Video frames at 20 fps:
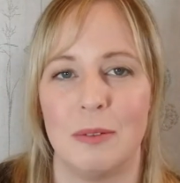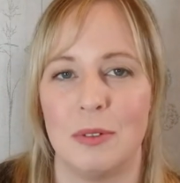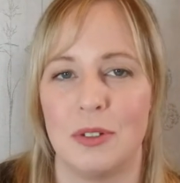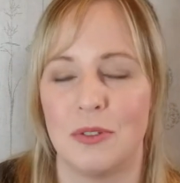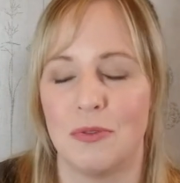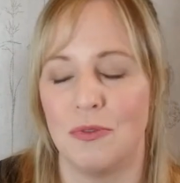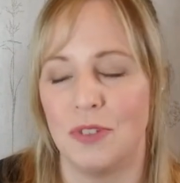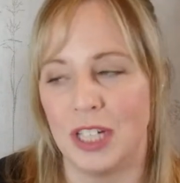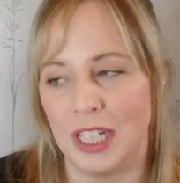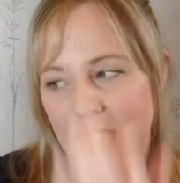It
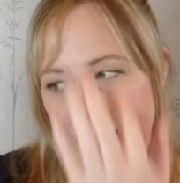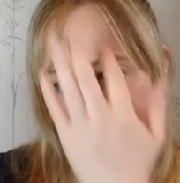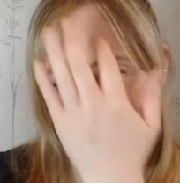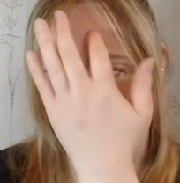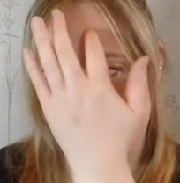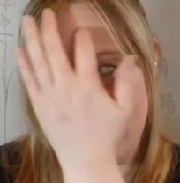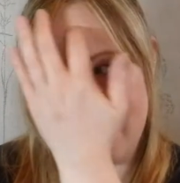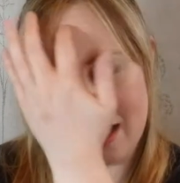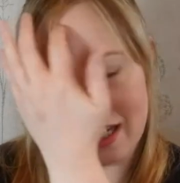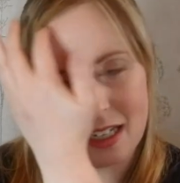was
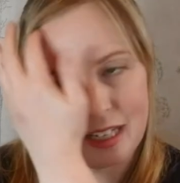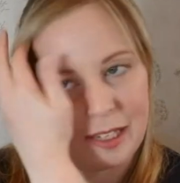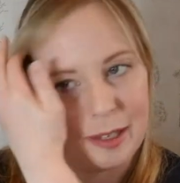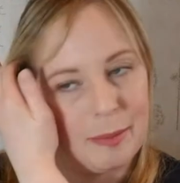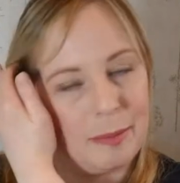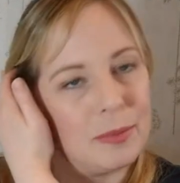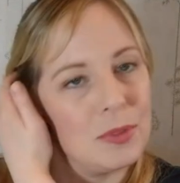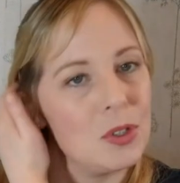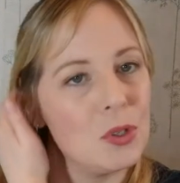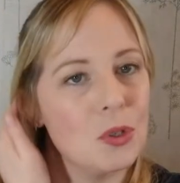really
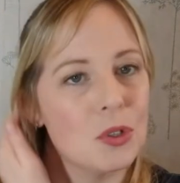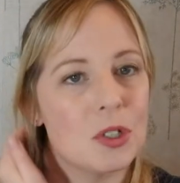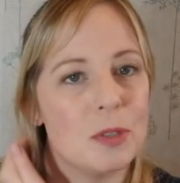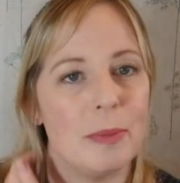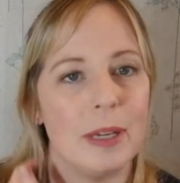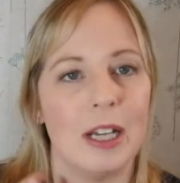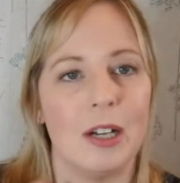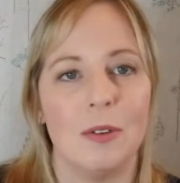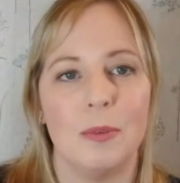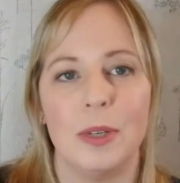um, talked
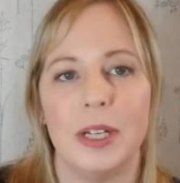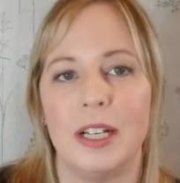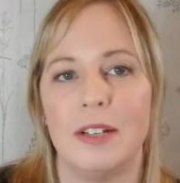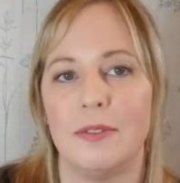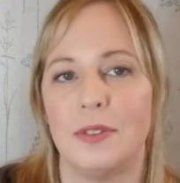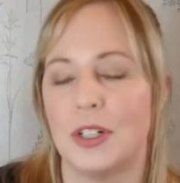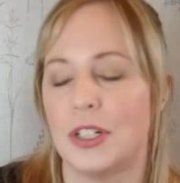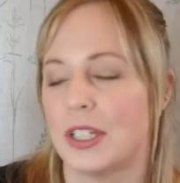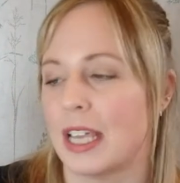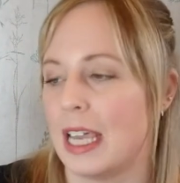about when it
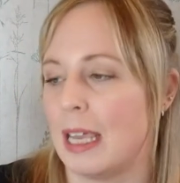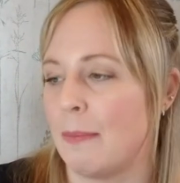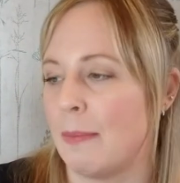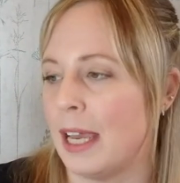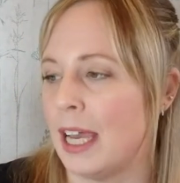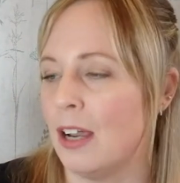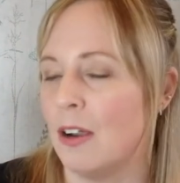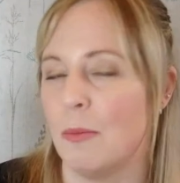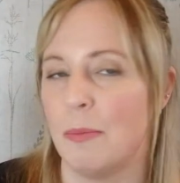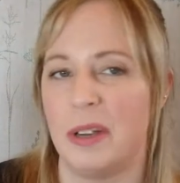first
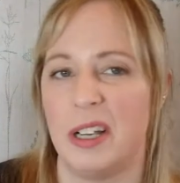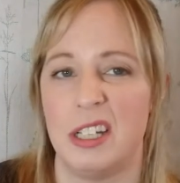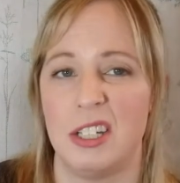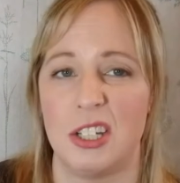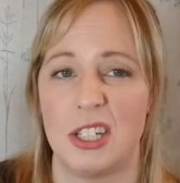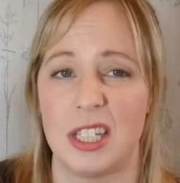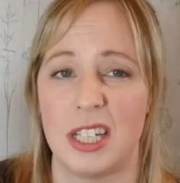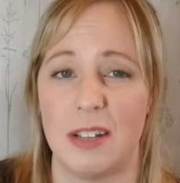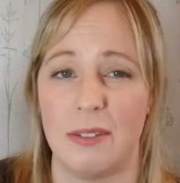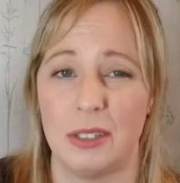came out, but I
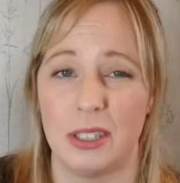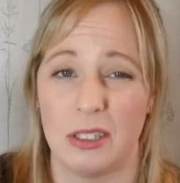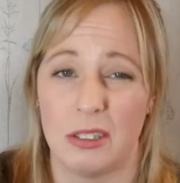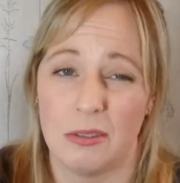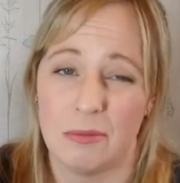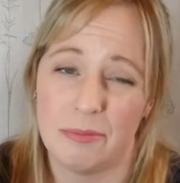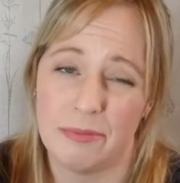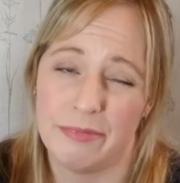just never